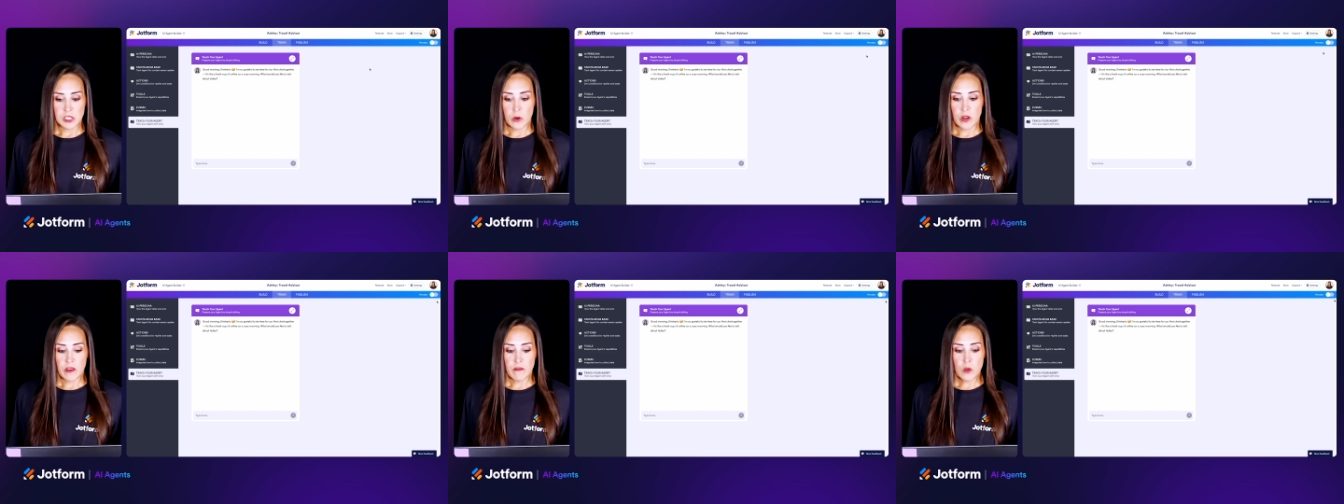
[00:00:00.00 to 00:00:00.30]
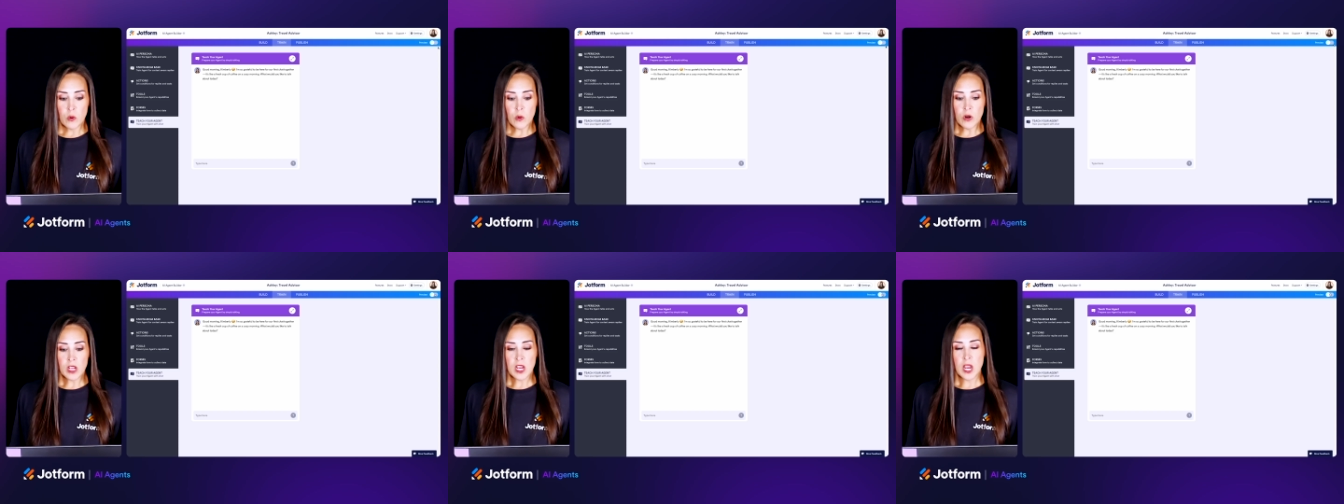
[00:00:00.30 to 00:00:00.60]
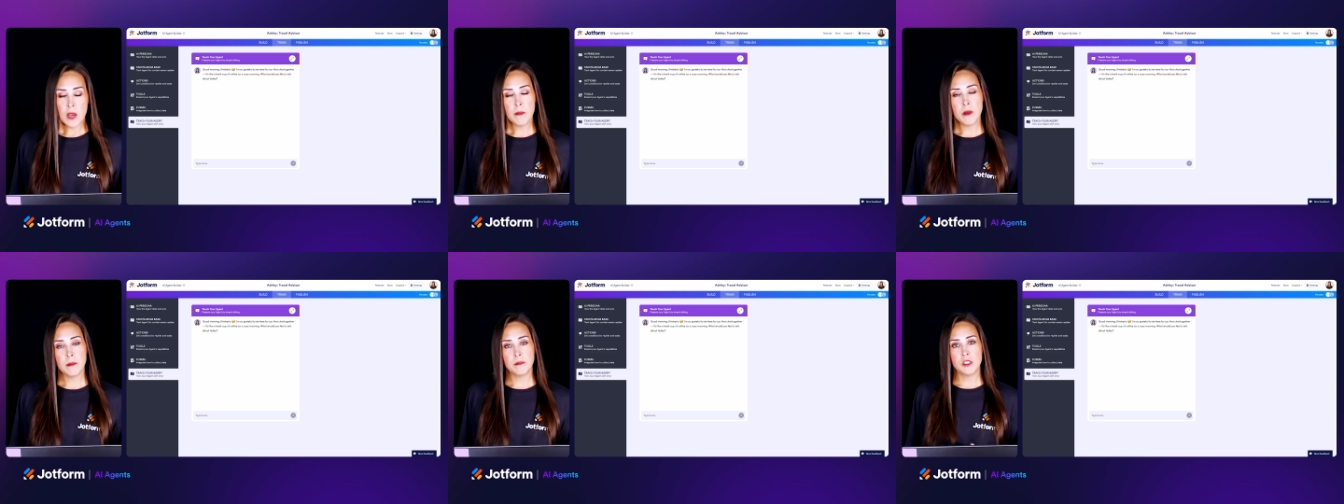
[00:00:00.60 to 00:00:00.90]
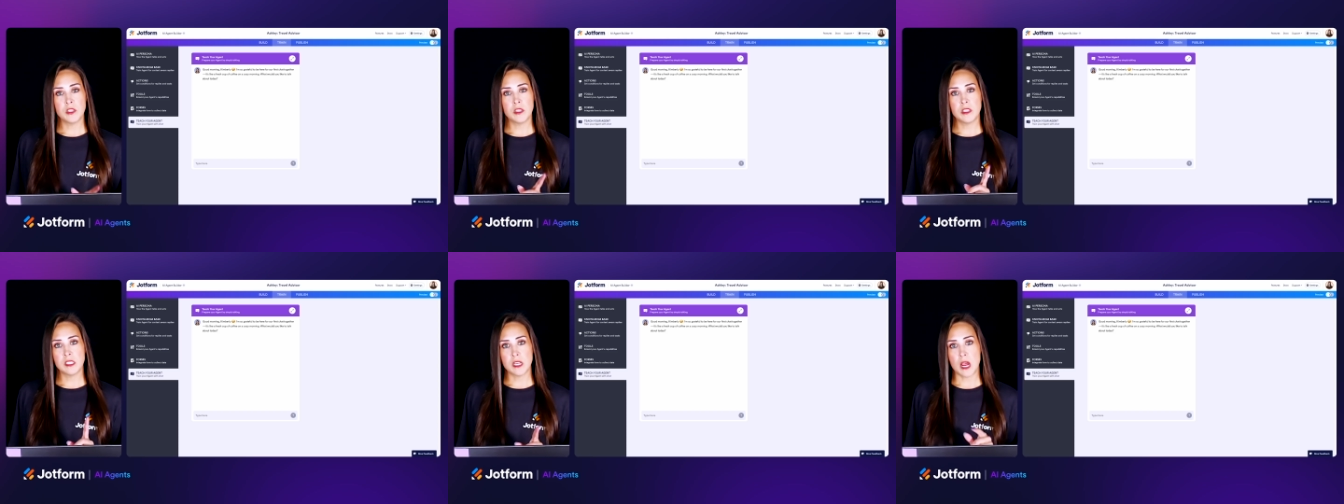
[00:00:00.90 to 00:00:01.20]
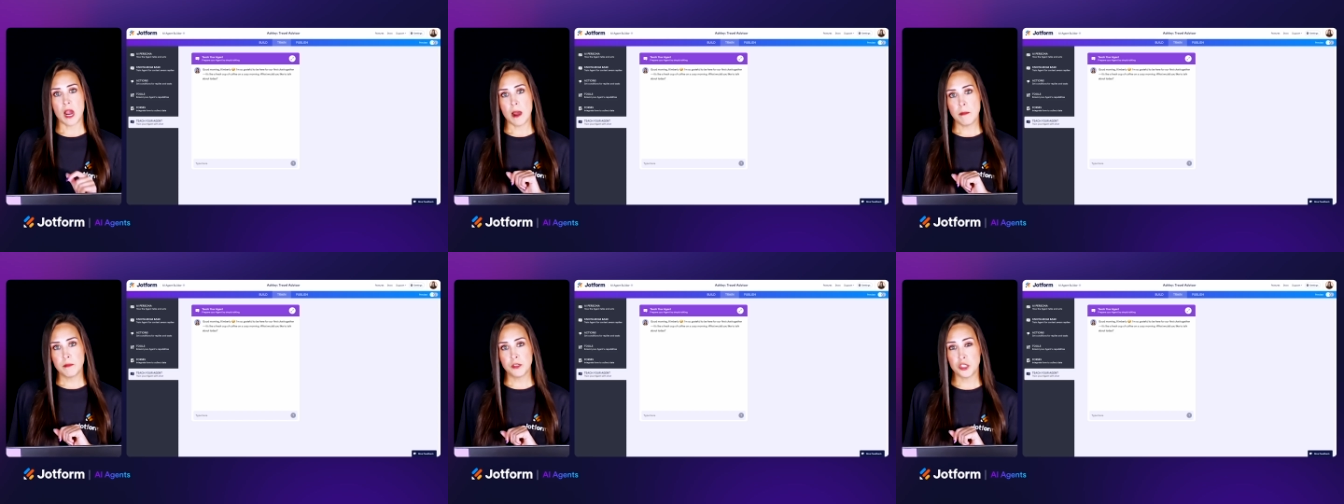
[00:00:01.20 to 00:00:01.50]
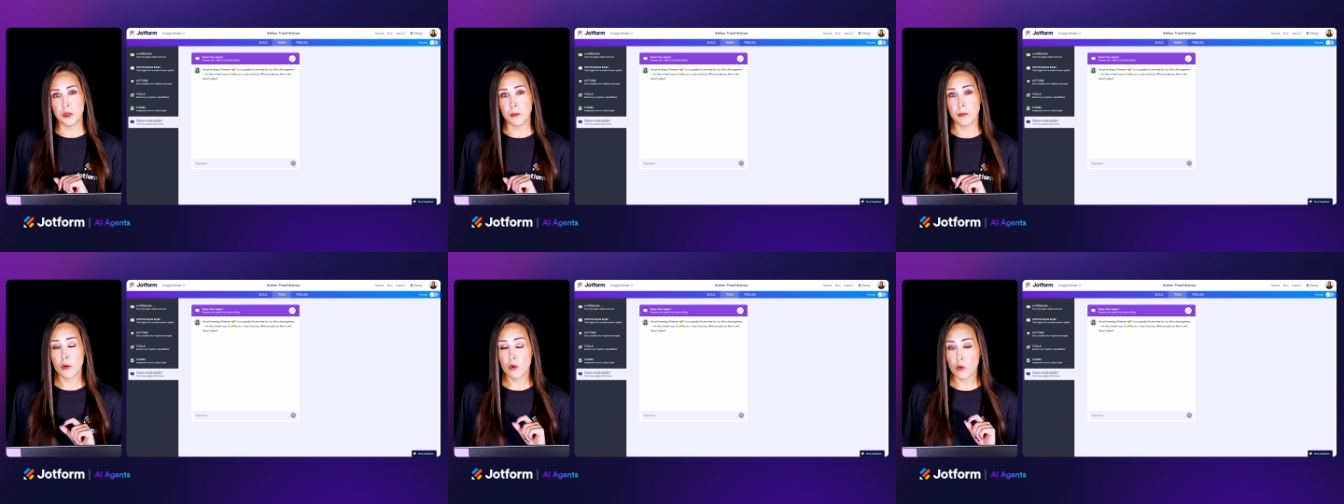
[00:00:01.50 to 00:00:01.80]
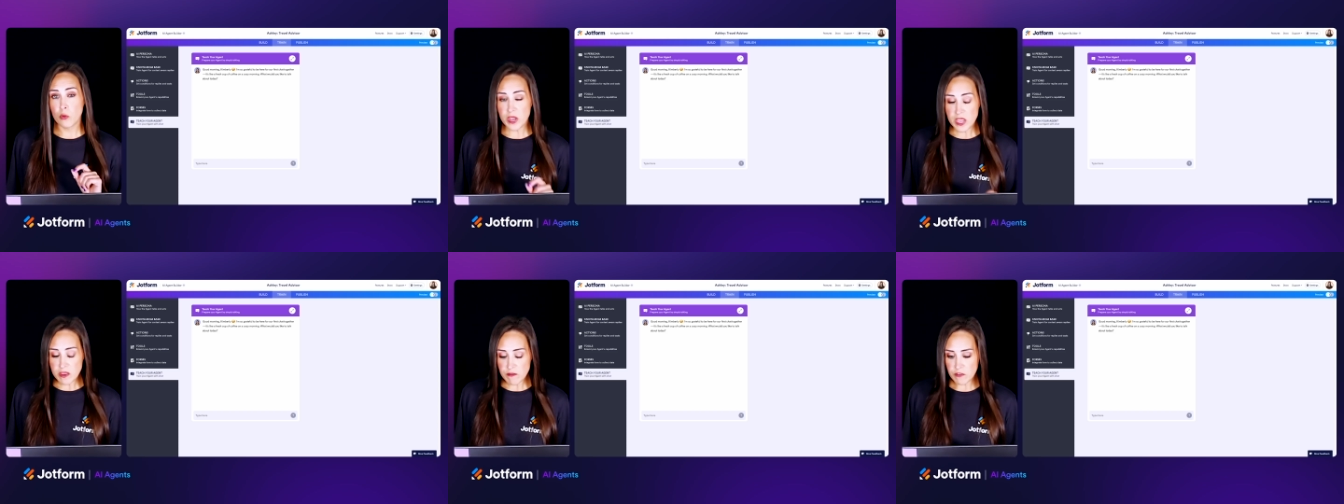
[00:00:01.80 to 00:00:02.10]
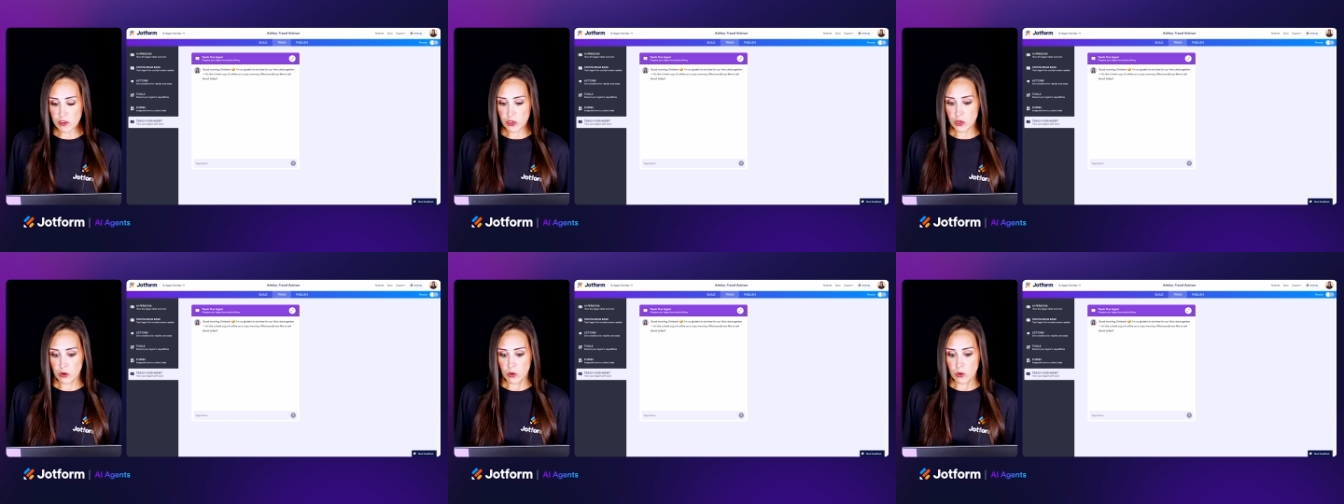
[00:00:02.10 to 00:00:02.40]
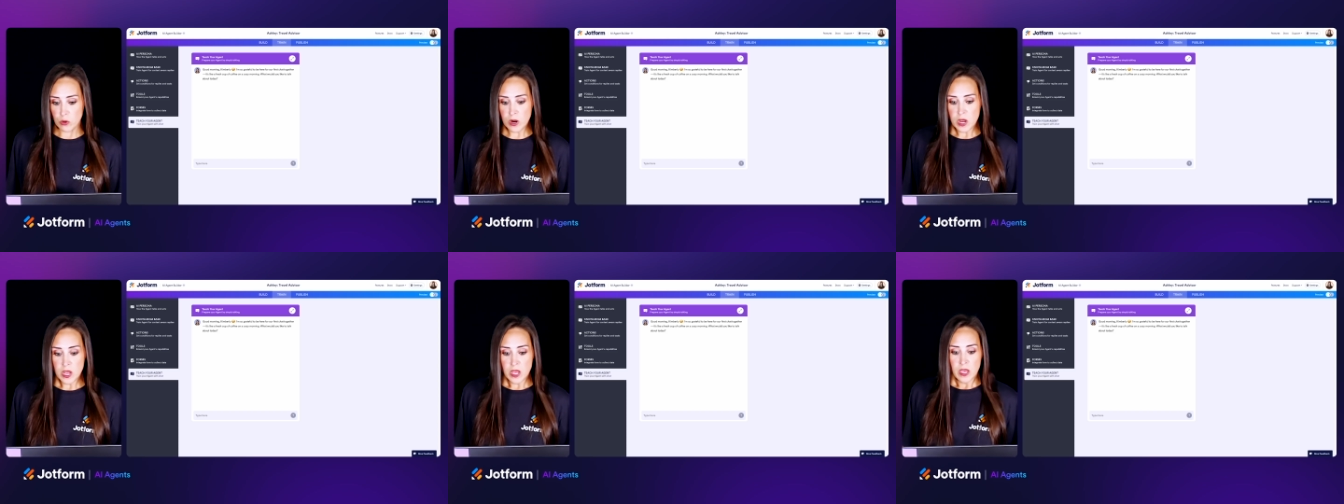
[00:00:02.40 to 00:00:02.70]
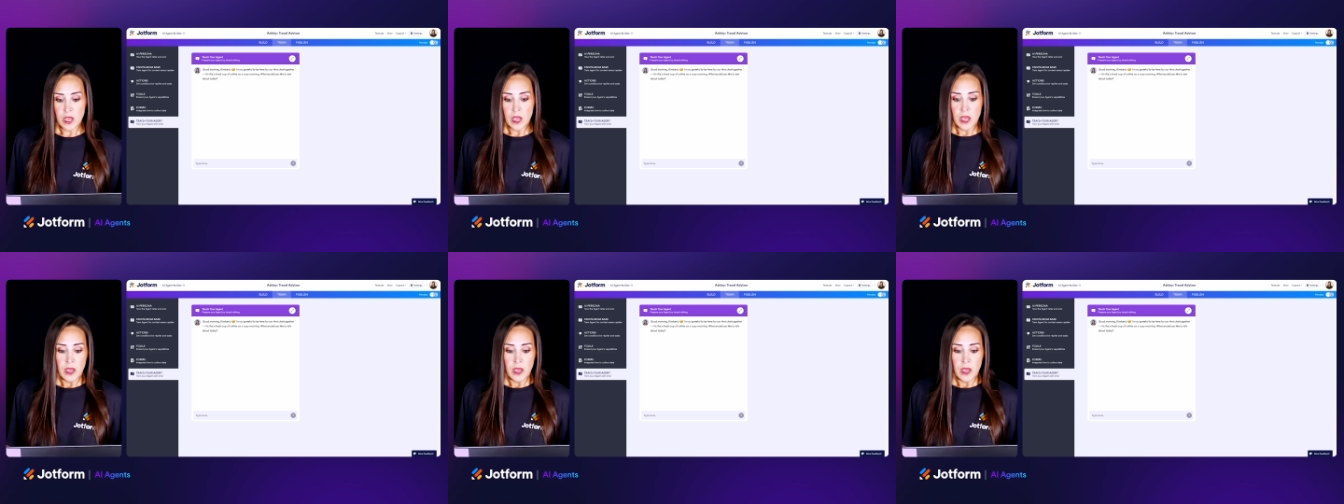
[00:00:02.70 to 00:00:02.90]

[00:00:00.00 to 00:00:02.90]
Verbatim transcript: So if you were to come up to the top to preview,